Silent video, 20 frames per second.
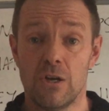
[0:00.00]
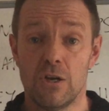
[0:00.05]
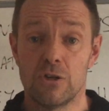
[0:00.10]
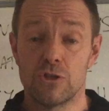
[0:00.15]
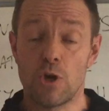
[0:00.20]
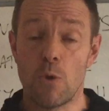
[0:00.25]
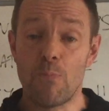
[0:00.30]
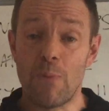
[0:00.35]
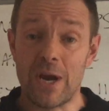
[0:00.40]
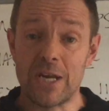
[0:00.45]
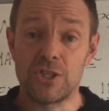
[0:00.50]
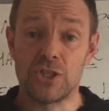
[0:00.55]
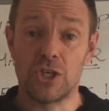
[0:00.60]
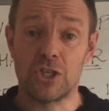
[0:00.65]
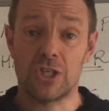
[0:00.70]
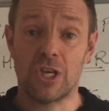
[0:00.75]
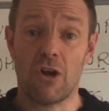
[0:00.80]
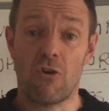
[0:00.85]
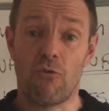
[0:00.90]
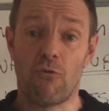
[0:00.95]
So pace
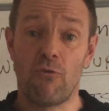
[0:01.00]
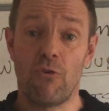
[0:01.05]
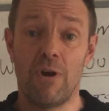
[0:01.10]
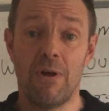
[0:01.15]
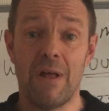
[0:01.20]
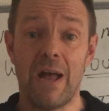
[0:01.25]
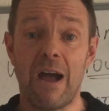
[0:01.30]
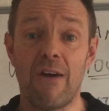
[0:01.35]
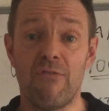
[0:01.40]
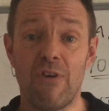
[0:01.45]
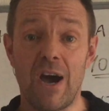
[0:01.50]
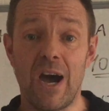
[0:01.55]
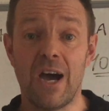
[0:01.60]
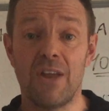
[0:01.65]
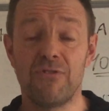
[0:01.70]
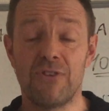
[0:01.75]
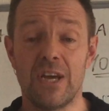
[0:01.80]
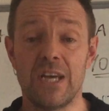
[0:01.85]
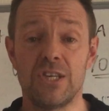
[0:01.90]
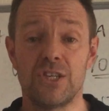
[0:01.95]
yourself. Have
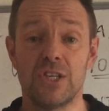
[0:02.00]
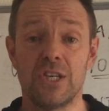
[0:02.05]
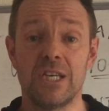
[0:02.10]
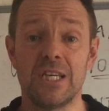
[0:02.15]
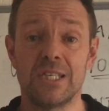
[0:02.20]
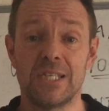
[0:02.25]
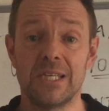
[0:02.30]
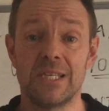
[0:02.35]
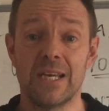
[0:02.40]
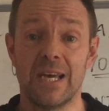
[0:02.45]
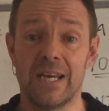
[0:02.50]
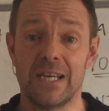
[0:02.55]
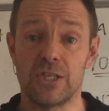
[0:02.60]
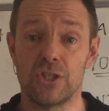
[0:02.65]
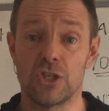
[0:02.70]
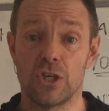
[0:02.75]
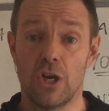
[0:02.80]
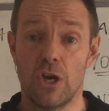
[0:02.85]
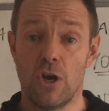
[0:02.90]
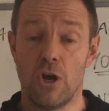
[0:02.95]
hard days and easy
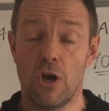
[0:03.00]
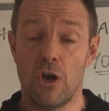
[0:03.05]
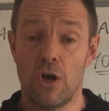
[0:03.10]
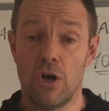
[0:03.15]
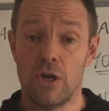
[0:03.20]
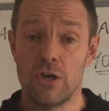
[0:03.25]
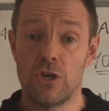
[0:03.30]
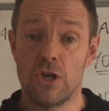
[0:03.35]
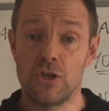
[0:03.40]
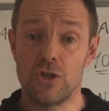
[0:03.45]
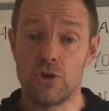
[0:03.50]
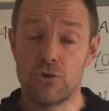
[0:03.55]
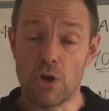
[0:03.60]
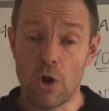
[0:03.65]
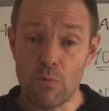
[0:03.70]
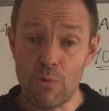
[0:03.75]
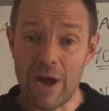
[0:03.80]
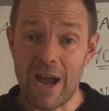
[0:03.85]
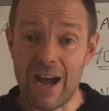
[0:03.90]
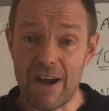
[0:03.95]
days. You
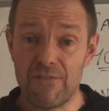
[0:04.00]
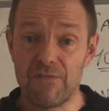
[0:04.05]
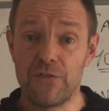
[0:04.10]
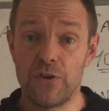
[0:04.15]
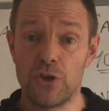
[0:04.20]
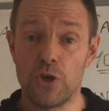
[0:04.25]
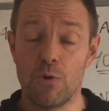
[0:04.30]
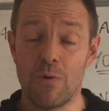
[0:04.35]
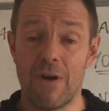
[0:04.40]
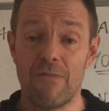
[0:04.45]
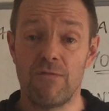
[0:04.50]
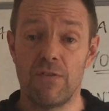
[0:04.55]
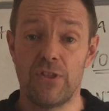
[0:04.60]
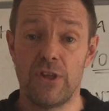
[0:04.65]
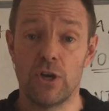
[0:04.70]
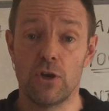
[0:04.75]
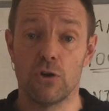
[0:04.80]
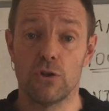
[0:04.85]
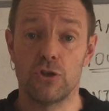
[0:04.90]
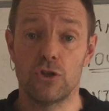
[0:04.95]
don't have to do
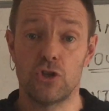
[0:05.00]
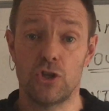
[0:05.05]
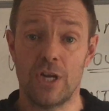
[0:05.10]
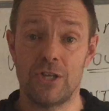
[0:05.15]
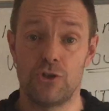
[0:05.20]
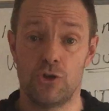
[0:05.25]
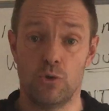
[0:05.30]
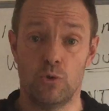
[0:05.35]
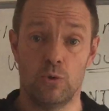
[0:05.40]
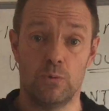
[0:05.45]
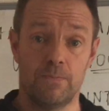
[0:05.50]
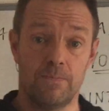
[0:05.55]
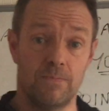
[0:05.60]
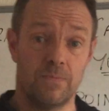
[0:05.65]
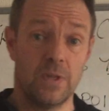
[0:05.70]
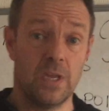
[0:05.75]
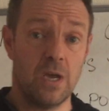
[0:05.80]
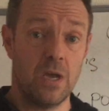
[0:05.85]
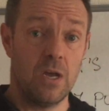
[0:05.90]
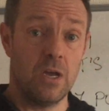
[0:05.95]
everything on the schedule.
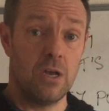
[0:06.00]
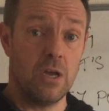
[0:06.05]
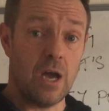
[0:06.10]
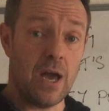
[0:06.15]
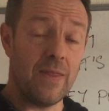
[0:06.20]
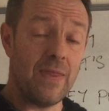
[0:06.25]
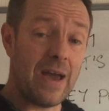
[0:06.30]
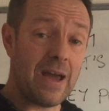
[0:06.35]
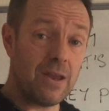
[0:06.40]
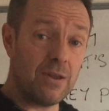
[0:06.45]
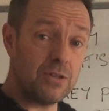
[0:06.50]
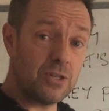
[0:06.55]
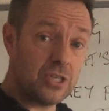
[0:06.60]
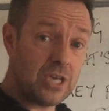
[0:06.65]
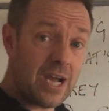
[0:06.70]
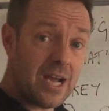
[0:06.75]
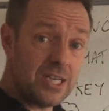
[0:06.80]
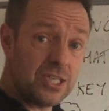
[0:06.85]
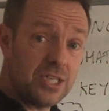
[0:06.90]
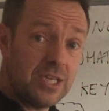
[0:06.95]
And that
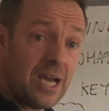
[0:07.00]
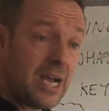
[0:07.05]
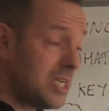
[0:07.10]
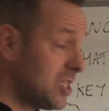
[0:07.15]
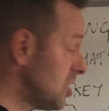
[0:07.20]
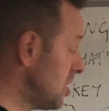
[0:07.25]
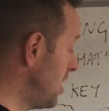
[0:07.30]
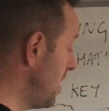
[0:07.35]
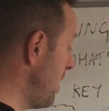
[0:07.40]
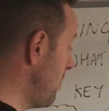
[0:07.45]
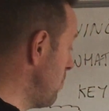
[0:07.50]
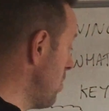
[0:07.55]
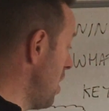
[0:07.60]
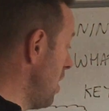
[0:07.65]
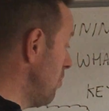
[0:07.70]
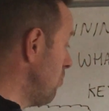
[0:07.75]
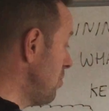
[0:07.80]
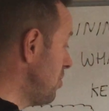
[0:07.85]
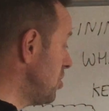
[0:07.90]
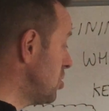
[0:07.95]
ties nicely in
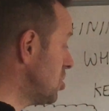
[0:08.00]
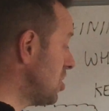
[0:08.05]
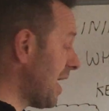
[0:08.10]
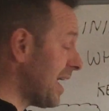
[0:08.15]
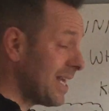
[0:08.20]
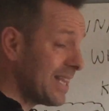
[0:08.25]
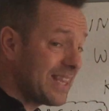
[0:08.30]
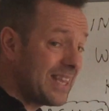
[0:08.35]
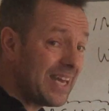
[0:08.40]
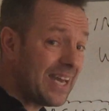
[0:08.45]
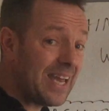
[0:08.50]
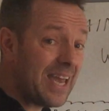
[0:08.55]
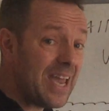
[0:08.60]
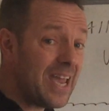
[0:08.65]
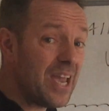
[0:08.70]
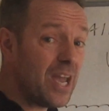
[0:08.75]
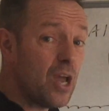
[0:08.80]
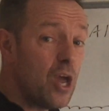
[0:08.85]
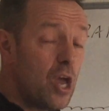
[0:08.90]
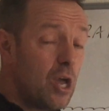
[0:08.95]
with the second thing
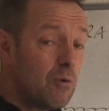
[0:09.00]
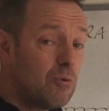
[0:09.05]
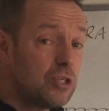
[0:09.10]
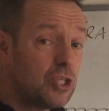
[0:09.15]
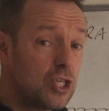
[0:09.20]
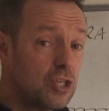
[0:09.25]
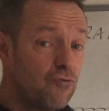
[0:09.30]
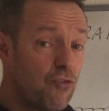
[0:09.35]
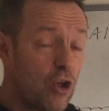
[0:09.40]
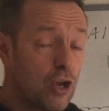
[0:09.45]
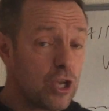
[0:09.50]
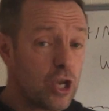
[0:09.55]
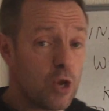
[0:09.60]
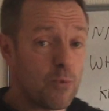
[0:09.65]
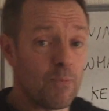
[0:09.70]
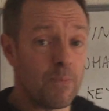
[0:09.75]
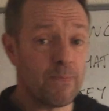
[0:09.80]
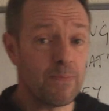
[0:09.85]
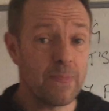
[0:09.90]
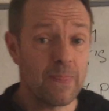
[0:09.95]
here, which is
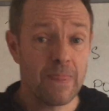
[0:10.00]
volume.